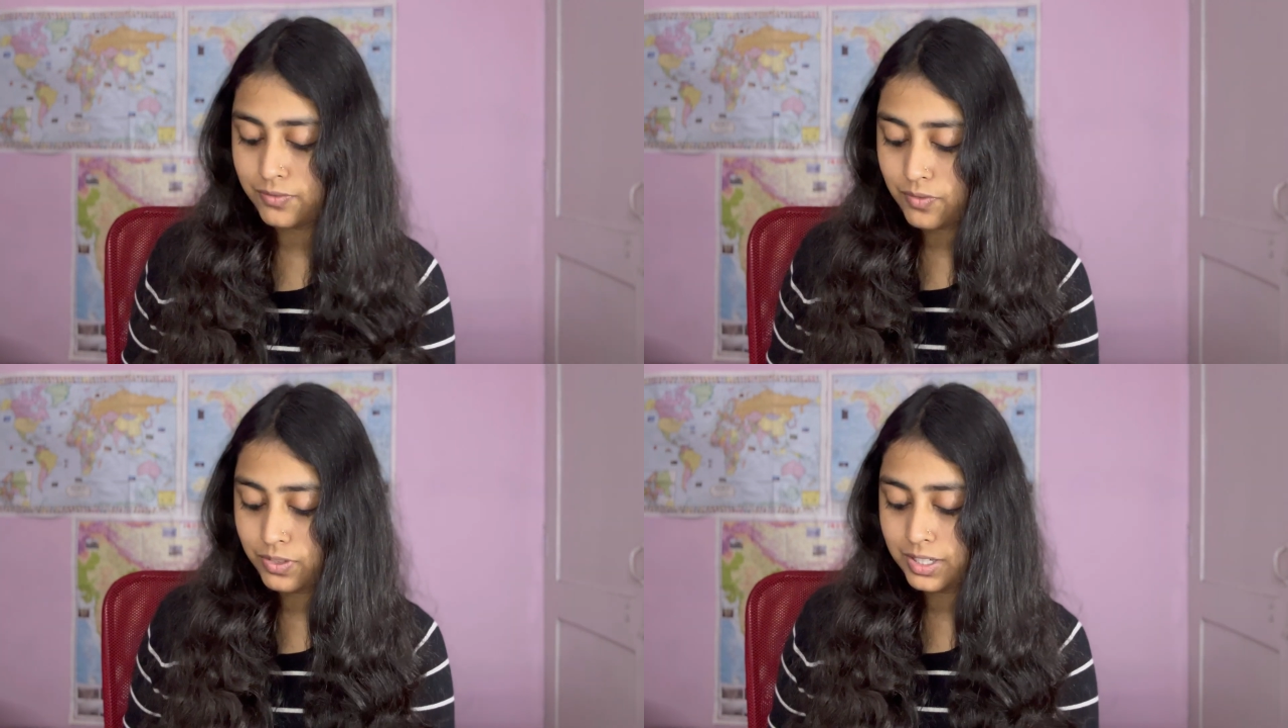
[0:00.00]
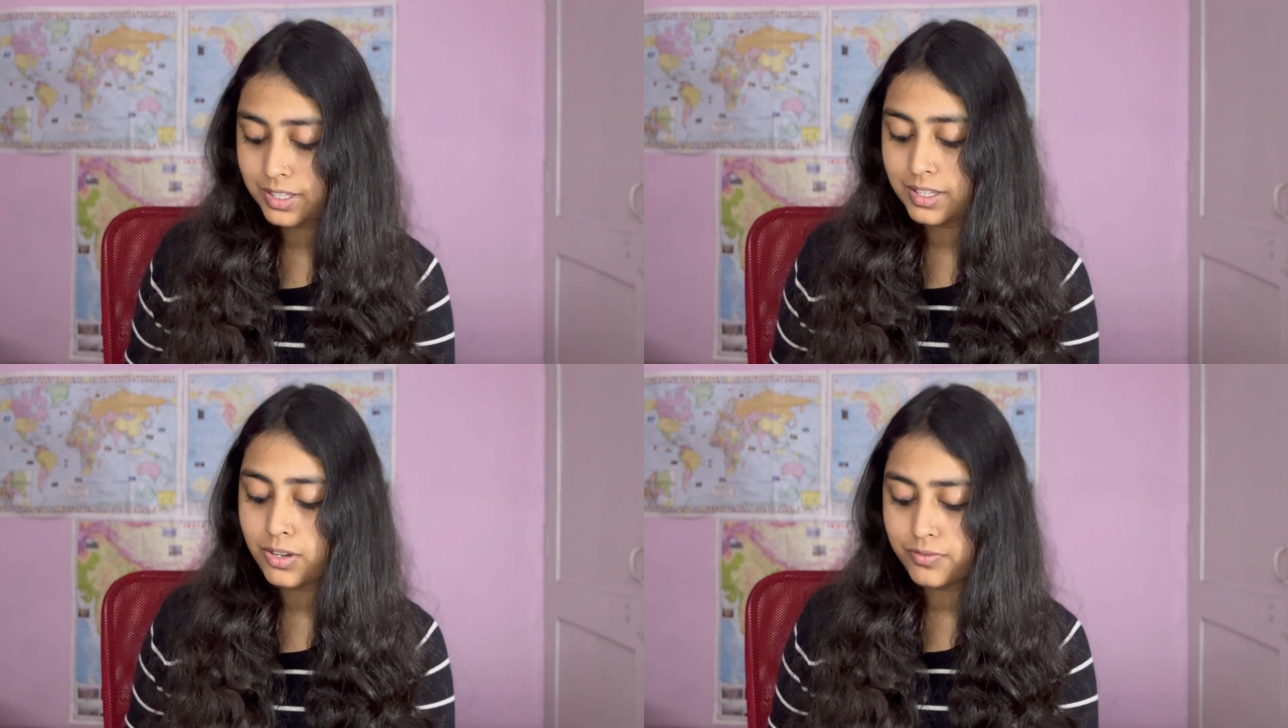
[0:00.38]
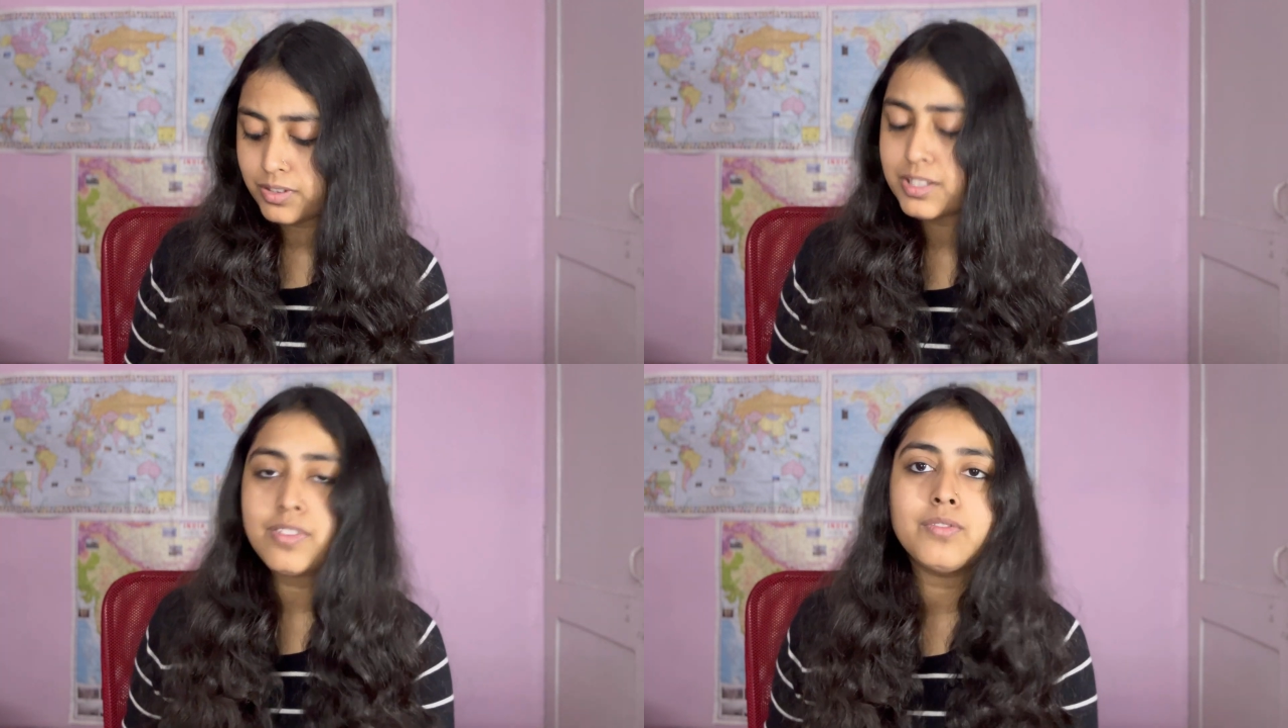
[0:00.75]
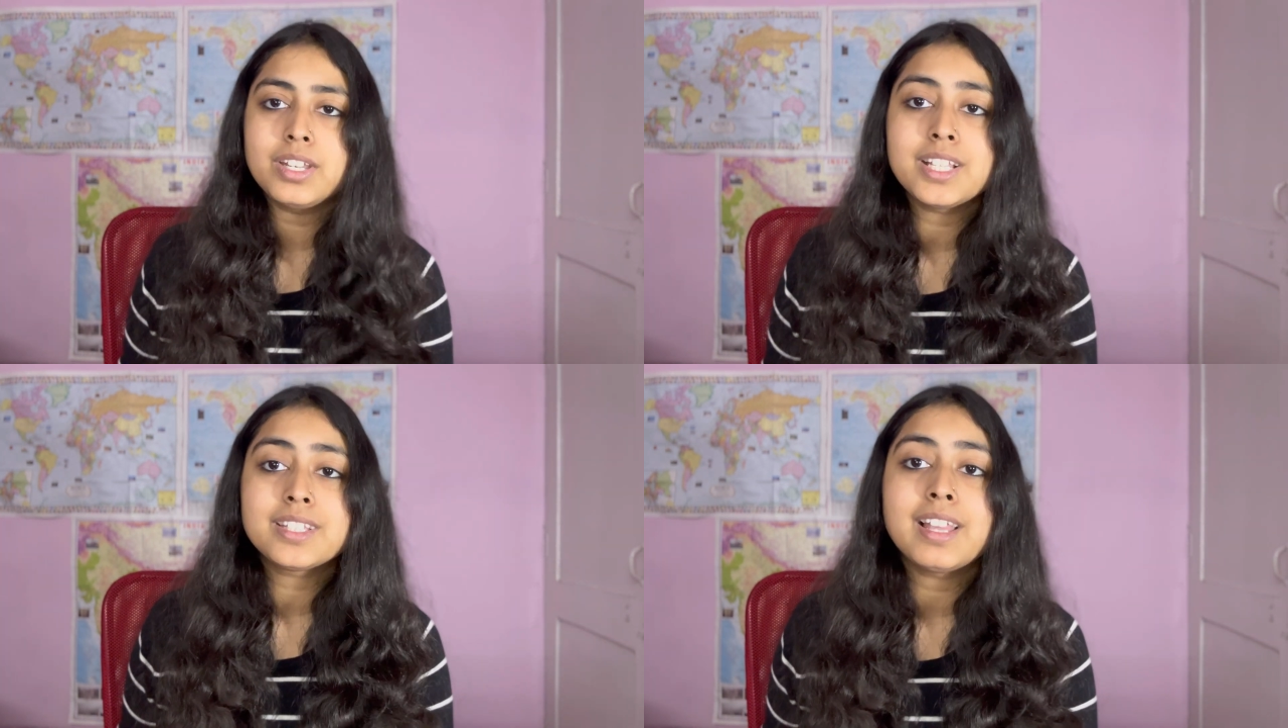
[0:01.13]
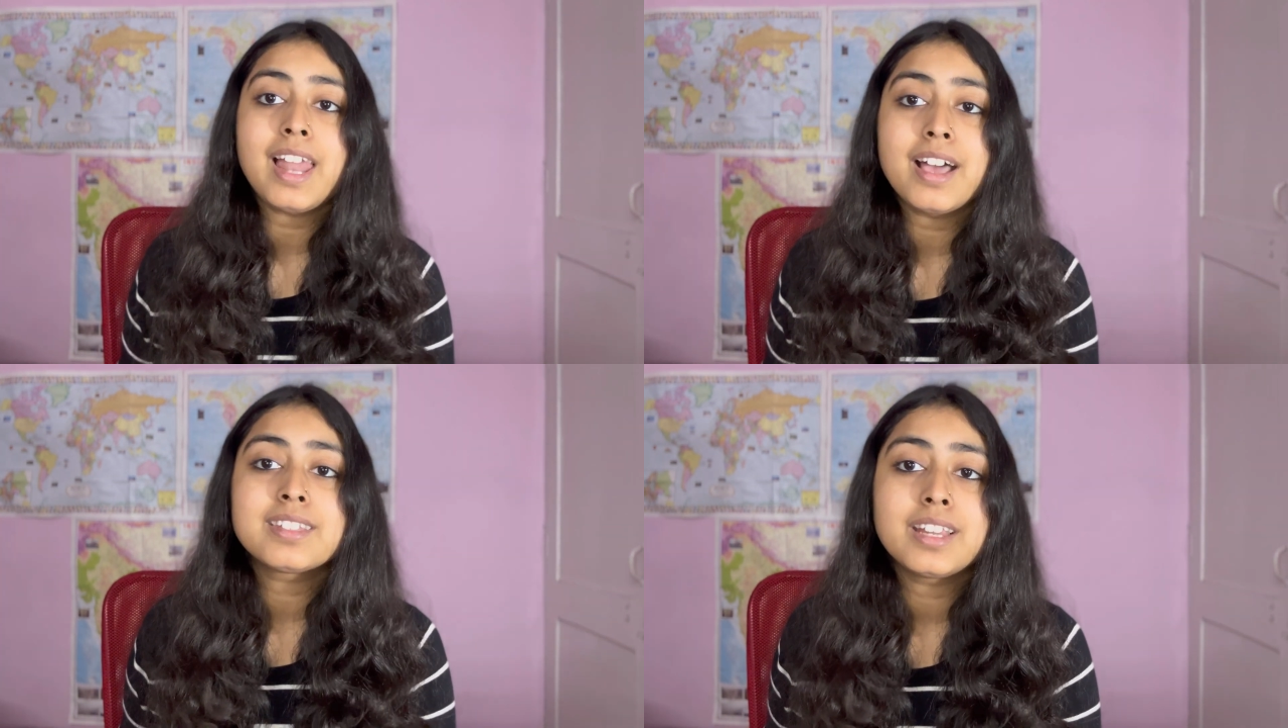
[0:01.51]
February or 1st February is the
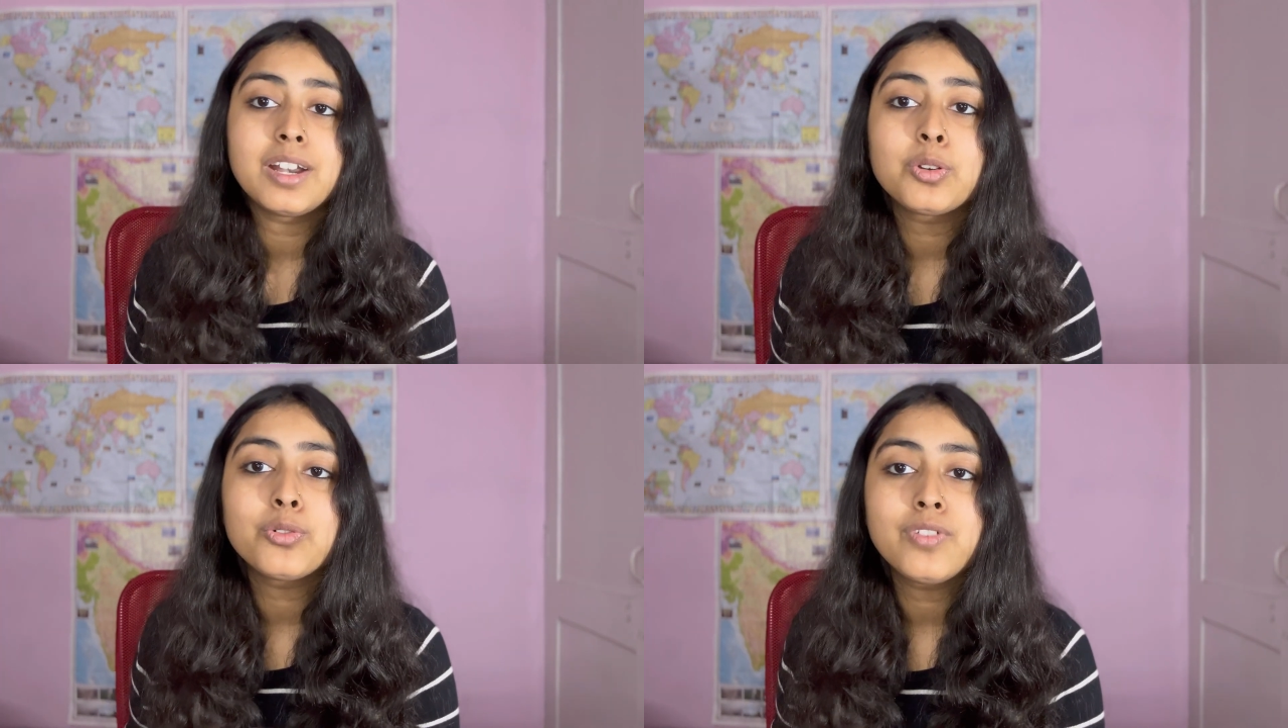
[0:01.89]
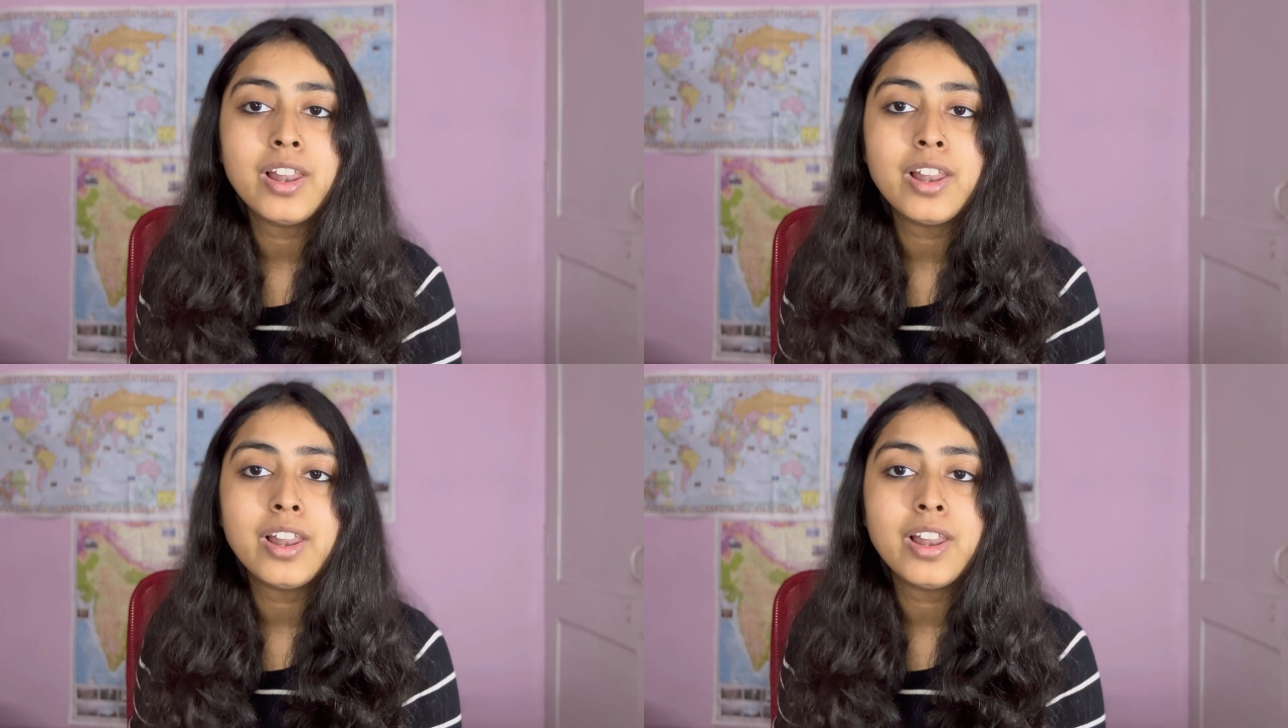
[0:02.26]
last date to fill